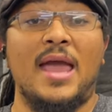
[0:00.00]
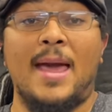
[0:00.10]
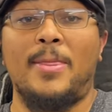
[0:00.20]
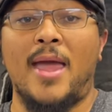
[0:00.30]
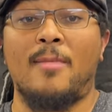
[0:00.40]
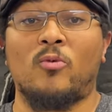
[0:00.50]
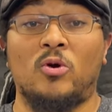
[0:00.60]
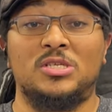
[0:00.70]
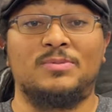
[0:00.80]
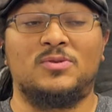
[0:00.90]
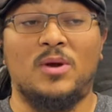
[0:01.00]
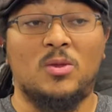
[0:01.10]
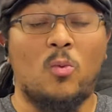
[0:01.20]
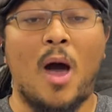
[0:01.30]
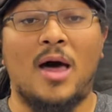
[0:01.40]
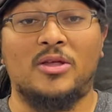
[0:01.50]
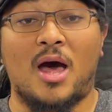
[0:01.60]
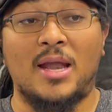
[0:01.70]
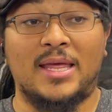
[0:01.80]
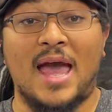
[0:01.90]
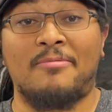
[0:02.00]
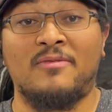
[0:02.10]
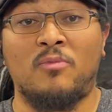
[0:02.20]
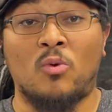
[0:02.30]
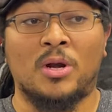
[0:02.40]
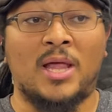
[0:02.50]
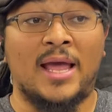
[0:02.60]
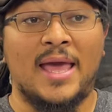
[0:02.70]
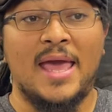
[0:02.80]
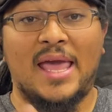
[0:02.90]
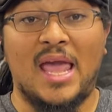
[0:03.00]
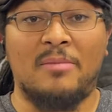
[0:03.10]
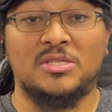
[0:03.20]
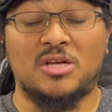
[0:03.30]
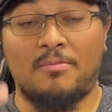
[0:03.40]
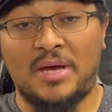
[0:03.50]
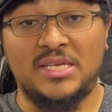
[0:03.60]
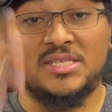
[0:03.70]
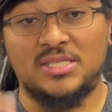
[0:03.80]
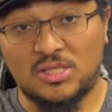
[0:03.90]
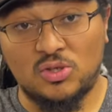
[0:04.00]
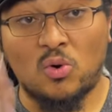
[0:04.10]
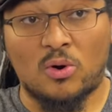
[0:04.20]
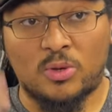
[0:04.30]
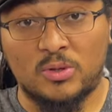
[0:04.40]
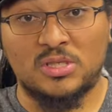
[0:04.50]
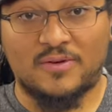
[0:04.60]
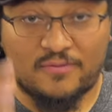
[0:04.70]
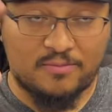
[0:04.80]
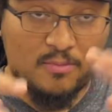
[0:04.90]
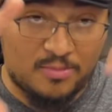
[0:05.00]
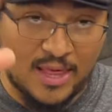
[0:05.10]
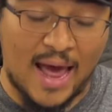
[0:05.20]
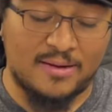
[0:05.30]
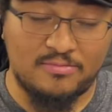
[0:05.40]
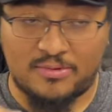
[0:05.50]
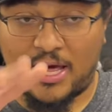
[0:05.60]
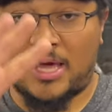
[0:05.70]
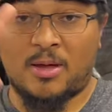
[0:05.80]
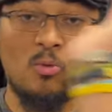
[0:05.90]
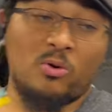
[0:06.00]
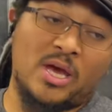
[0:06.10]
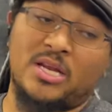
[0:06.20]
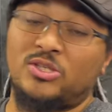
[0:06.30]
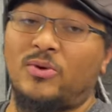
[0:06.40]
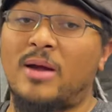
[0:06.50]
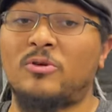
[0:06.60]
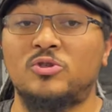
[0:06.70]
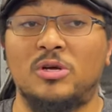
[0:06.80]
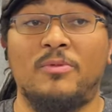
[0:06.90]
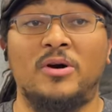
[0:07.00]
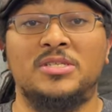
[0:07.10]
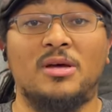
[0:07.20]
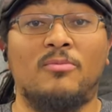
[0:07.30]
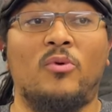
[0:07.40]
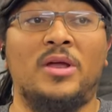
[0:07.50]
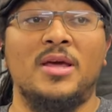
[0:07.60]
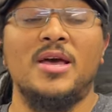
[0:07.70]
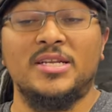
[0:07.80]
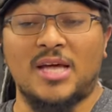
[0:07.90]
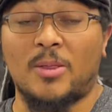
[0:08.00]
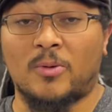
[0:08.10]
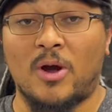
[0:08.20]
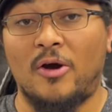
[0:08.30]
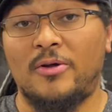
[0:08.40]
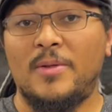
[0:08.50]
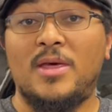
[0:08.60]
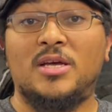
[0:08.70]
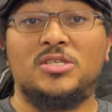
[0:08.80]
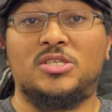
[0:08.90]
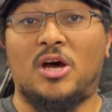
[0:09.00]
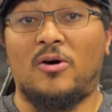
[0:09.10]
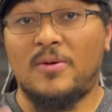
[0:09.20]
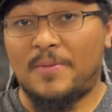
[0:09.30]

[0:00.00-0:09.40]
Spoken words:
and the emeralds between the wild caught and captive born, like Amazon basins and northerns of that thing that we'll get into an emerald tree boa at some point down the road. So,